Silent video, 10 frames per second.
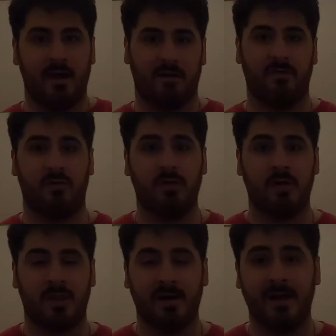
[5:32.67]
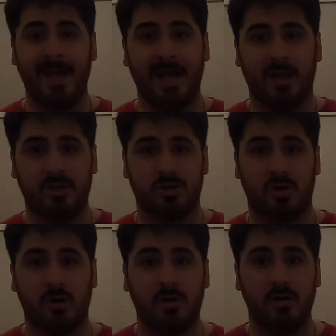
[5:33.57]
And of course, the
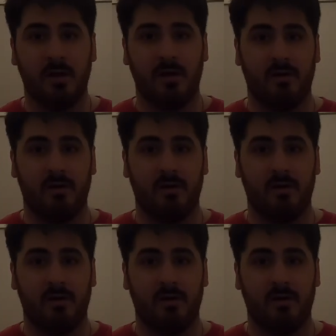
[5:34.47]
draw